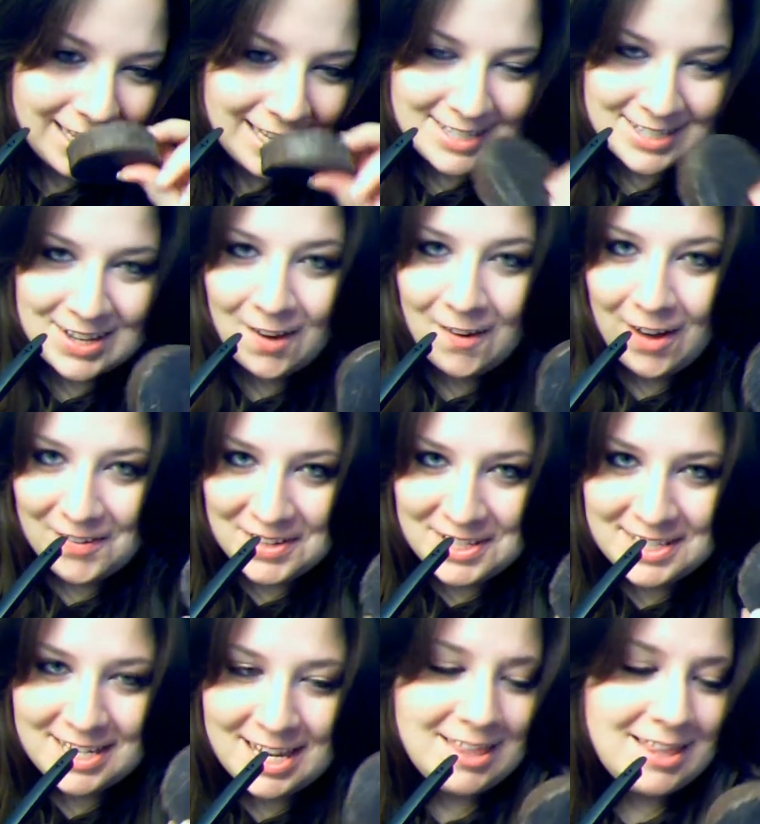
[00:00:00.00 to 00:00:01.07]
So I would
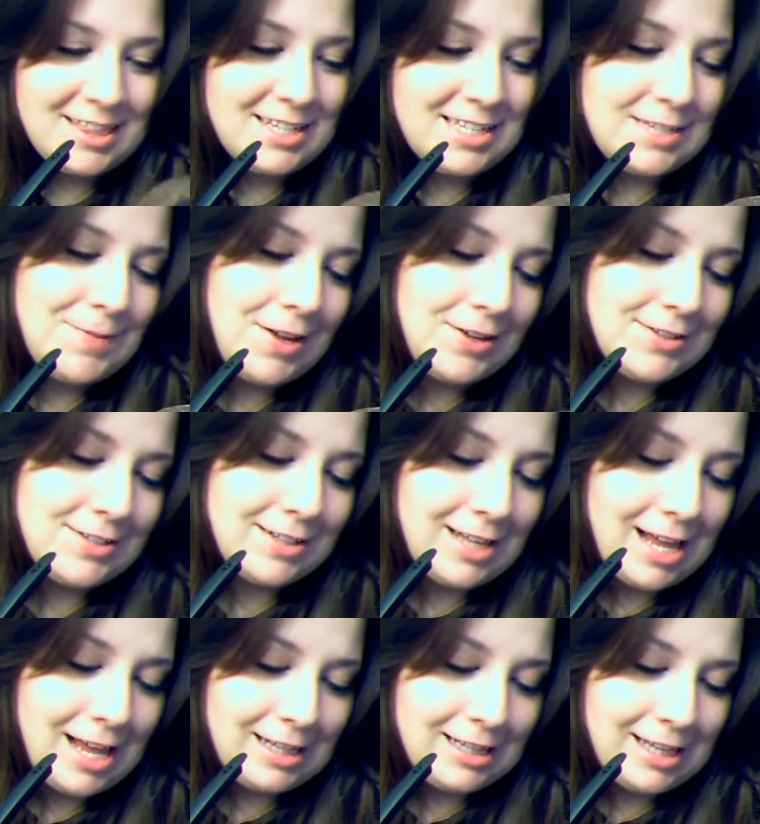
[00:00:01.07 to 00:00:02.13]
say that this smells a
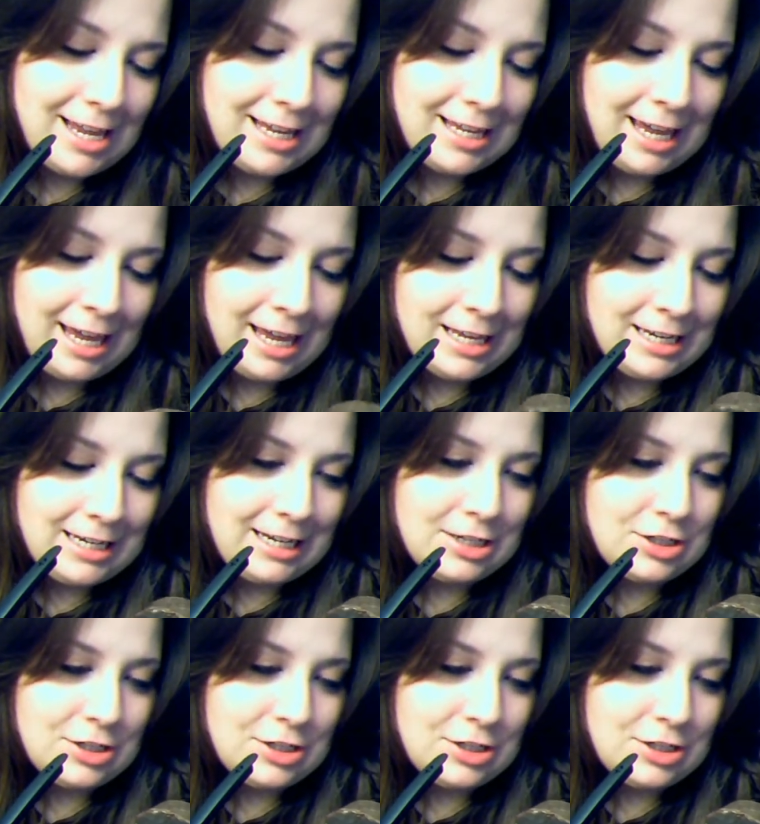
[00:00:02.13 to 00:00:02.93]
lot like candy,